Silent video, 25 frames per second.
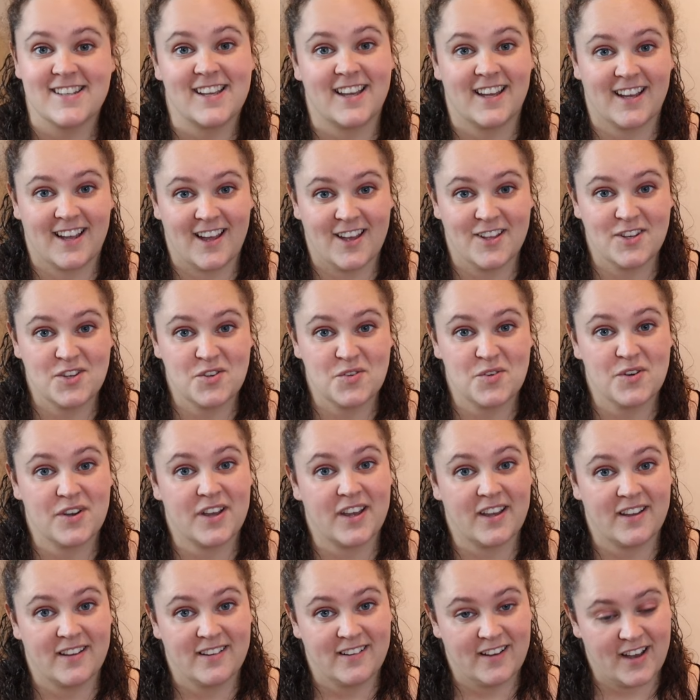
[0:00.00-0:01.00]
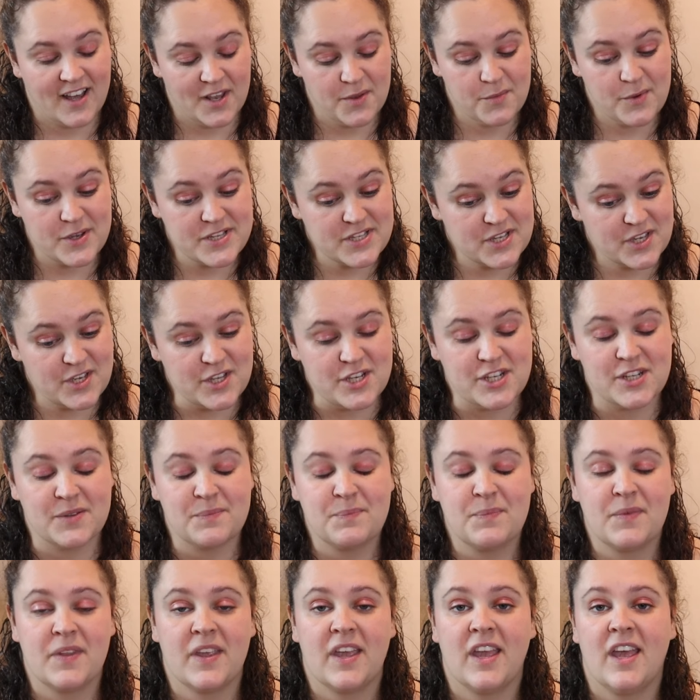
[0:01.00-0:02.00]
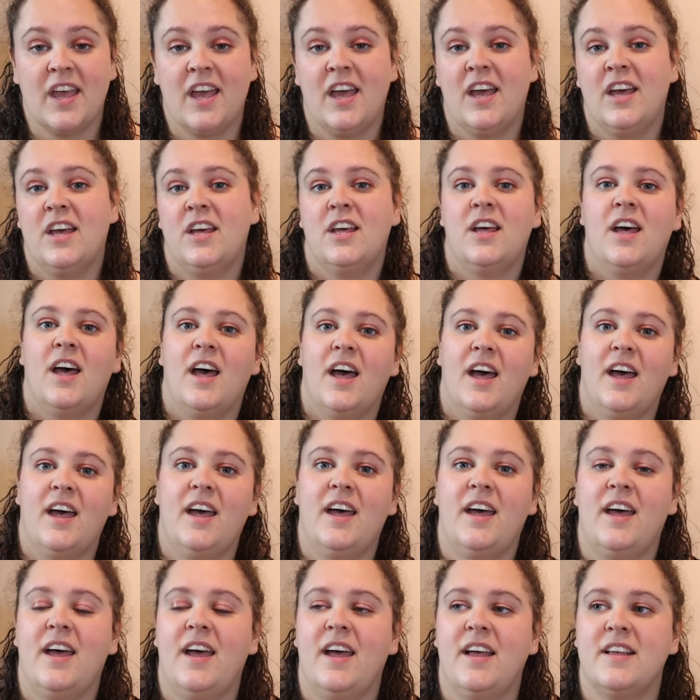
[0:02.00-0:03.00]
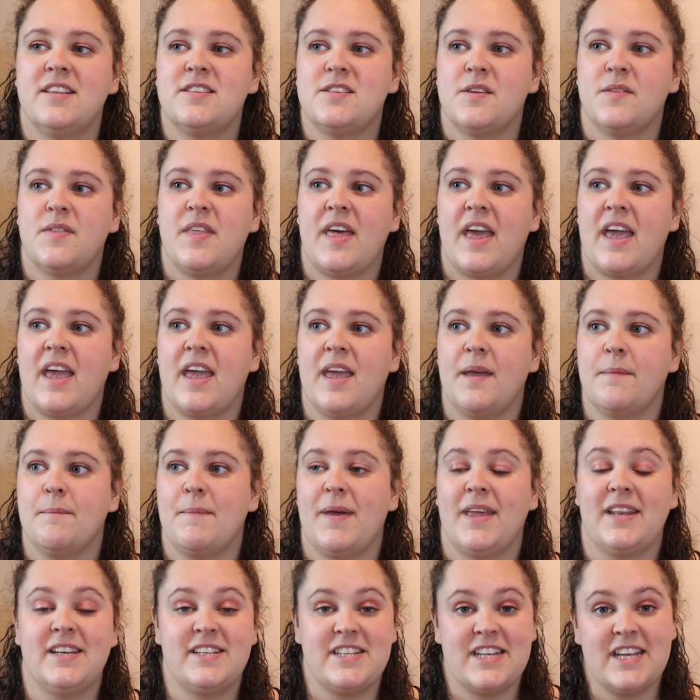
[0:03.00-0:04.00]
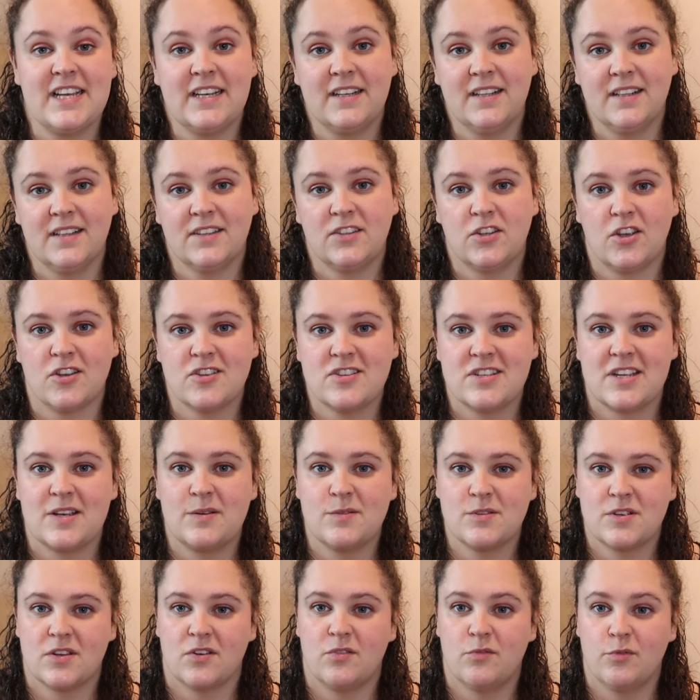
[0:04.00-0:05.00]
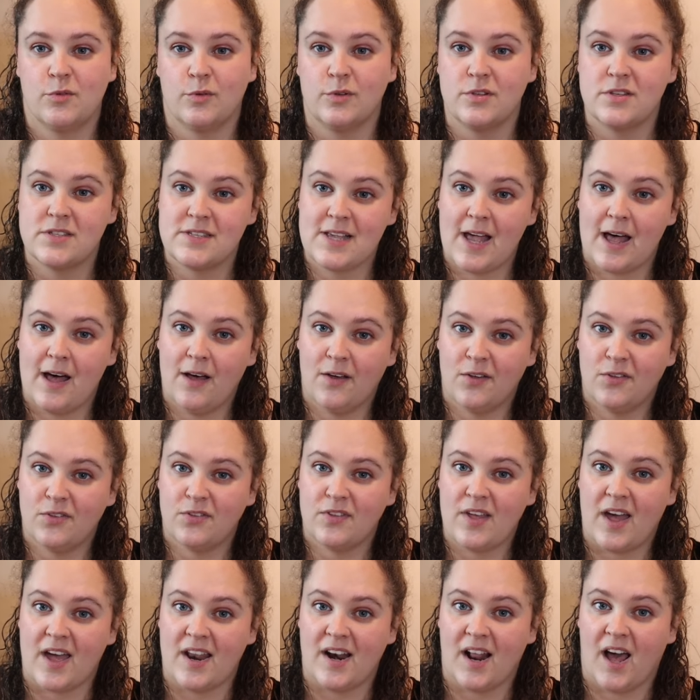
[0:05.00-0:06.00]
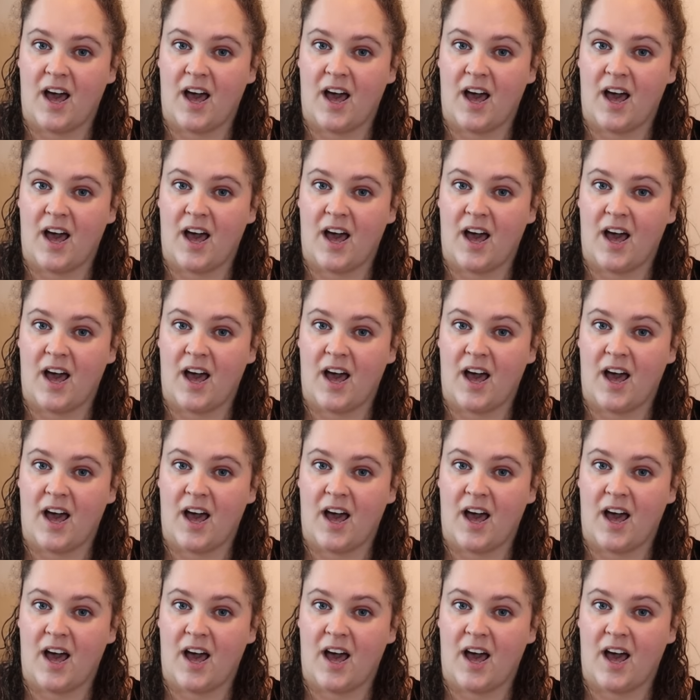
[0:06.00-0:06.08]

I can't talk, otherwise good. So they made a deal. Tostig was going to rule the south and